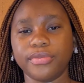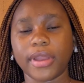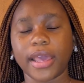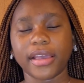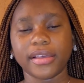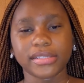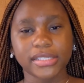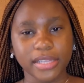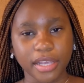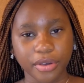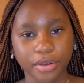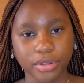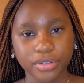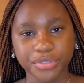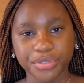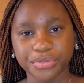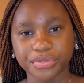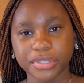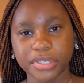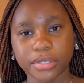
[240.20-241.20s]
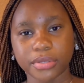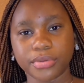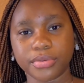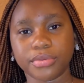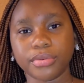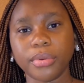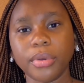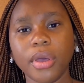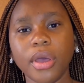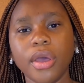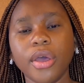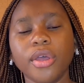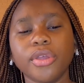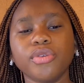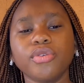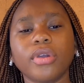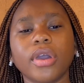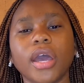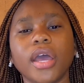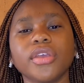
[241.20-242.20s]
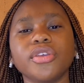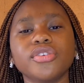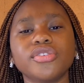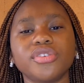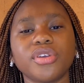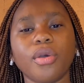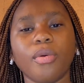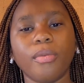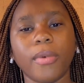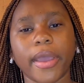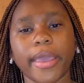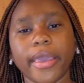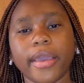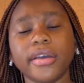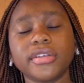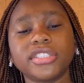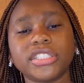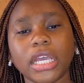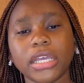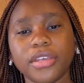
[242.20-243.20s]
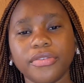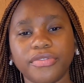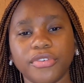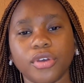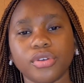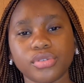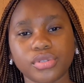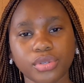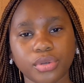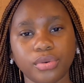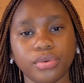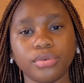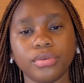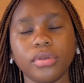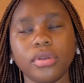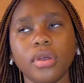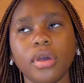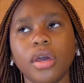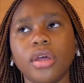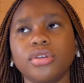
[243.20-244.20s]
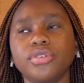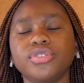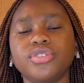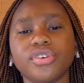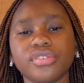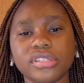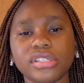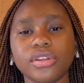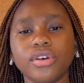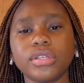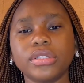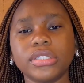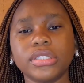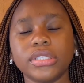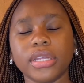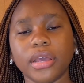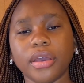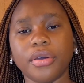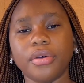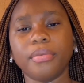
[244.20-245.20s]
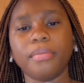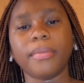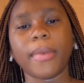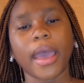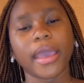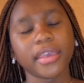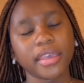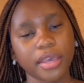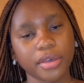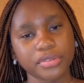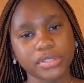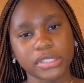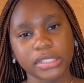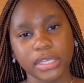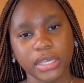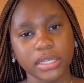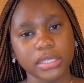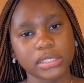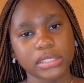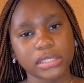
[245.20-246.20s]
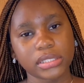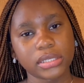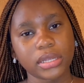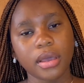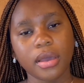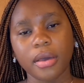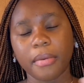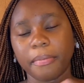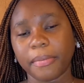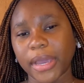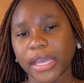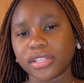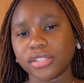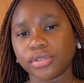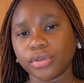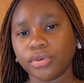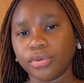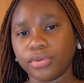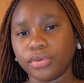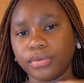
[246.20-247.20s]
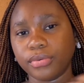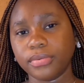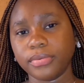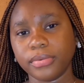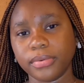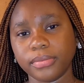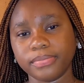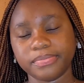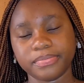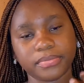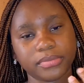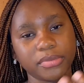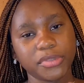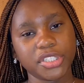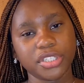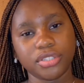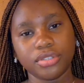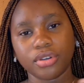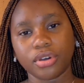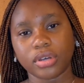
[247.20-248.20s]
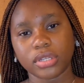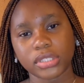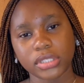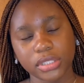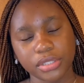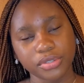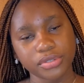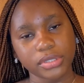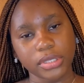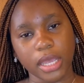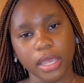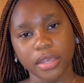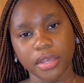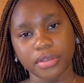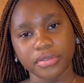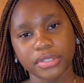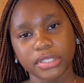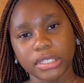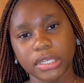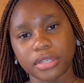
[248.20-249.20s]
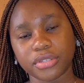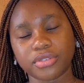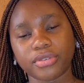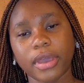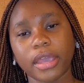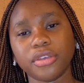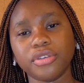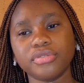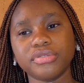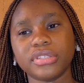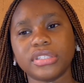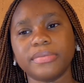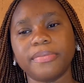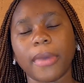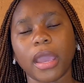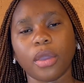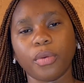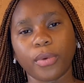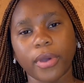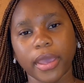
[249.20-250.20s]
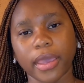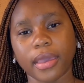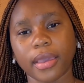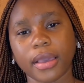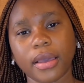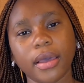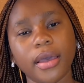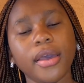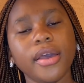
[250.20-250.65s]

like secondary school, you can use your work Check if your school does not need a um, IELTS. My school did not use IELTS so I used my WAEC